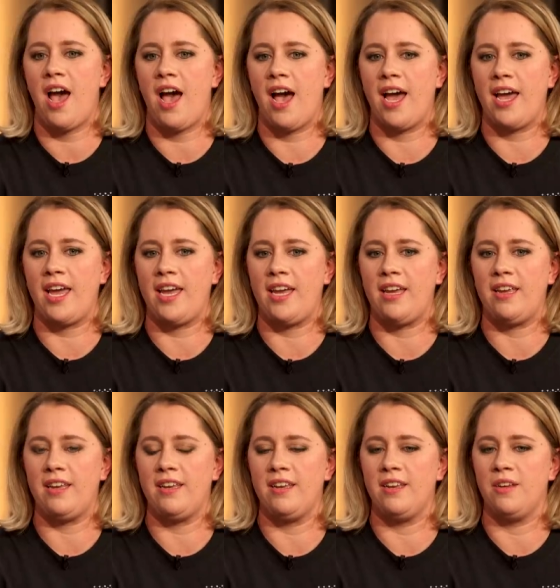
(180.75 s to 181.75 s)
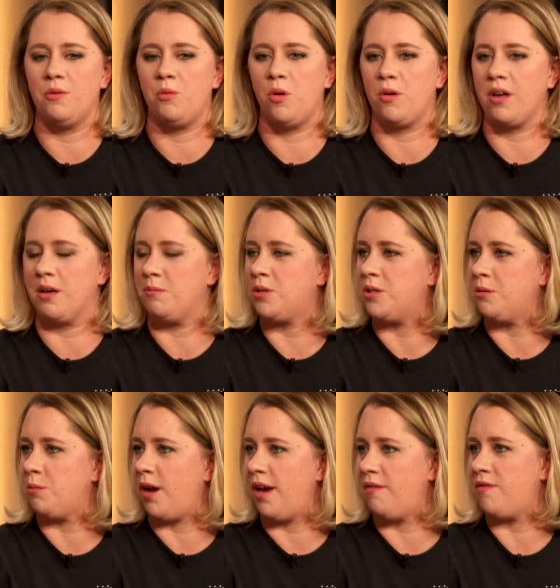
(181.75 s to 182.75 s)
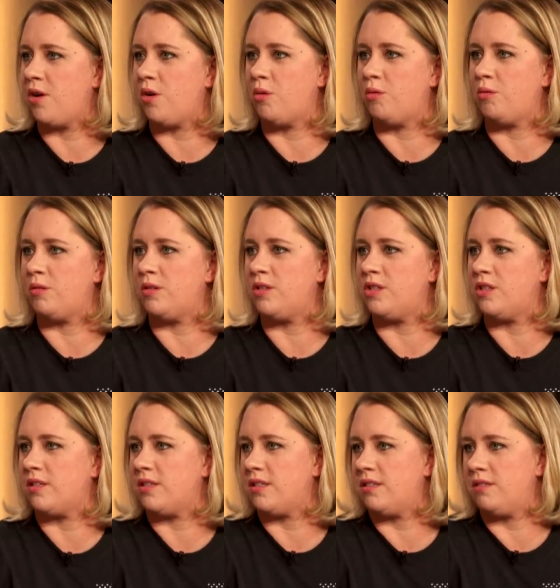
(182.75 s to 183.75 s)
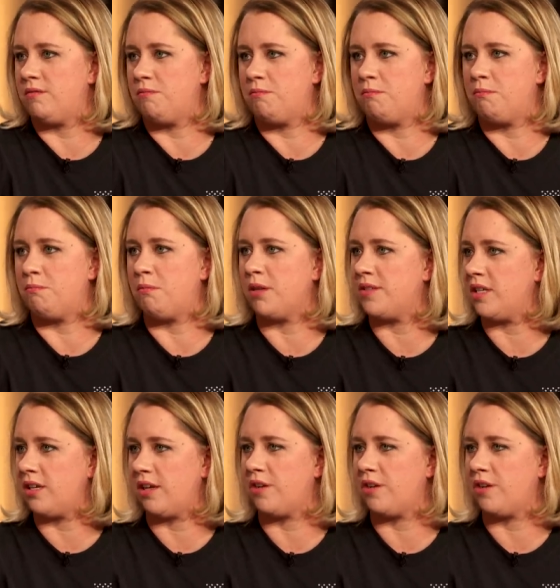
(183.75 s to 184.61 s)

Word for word: I woke up to my phone just buzzing